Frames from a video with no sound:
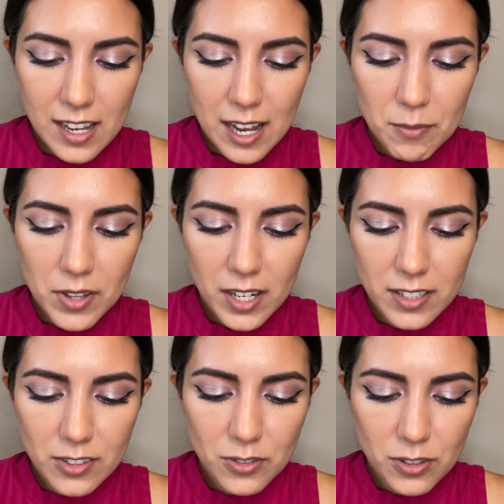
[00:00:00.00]
I'm not going
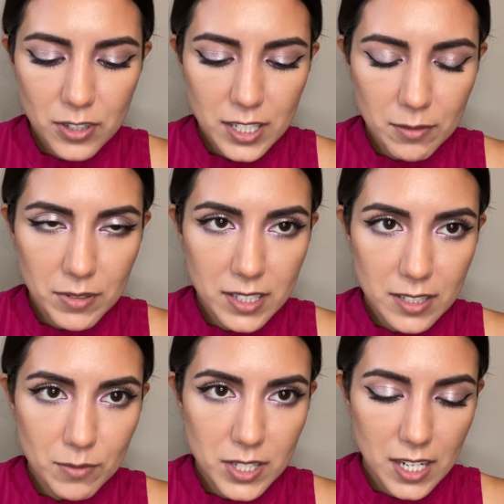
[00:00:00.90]
to do cream because
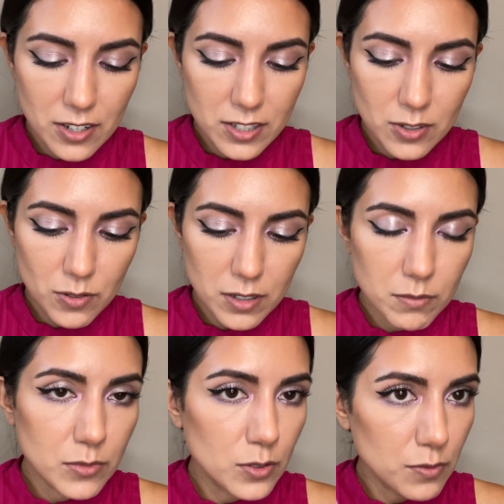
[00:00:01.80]
I'm scared it's going to
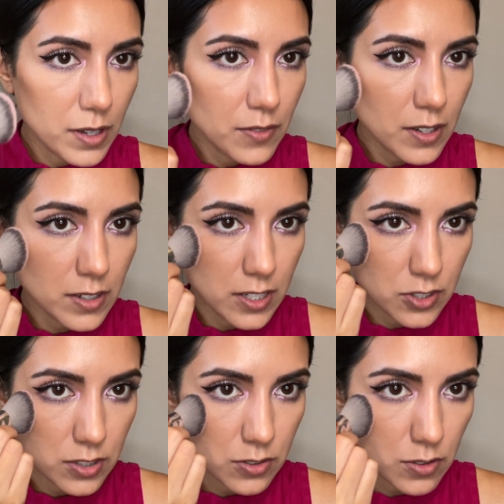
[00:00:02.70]
move my
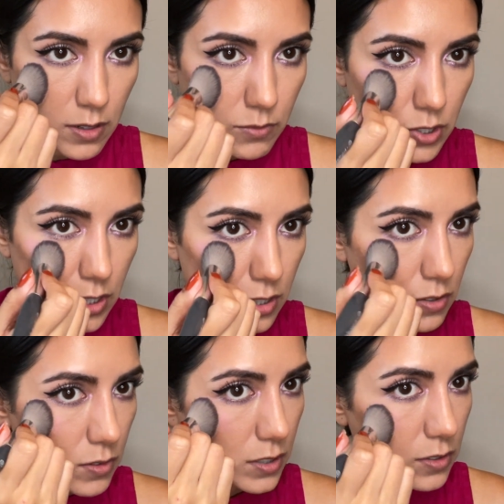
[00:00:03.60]
foundation, so I'm just
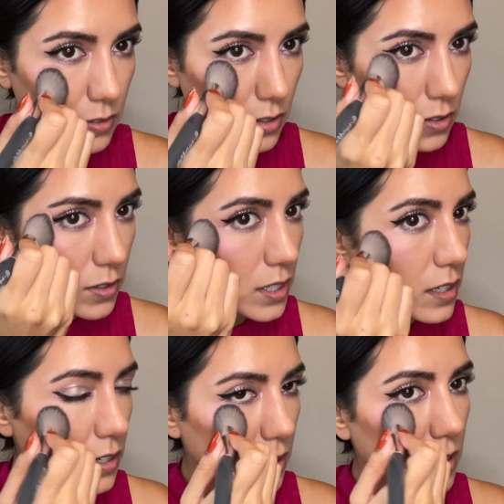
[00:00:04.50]
going to go
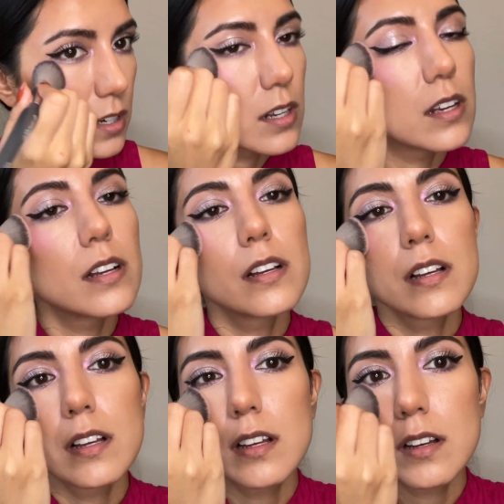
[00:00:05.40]
in
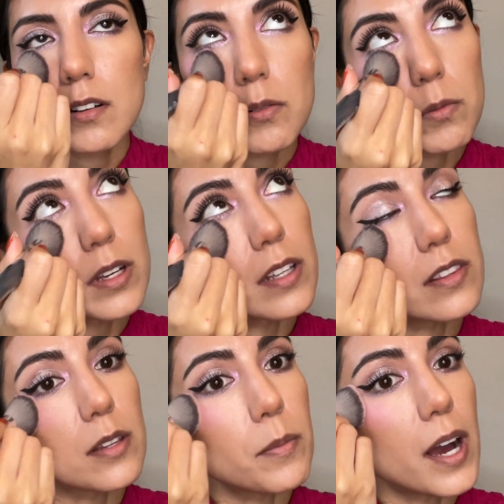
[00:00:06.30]
with
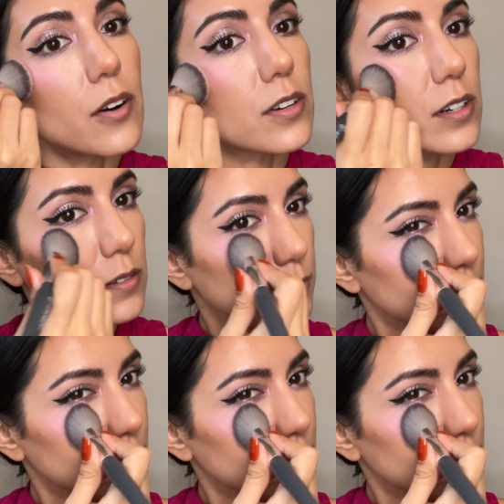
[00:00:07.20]
the powder.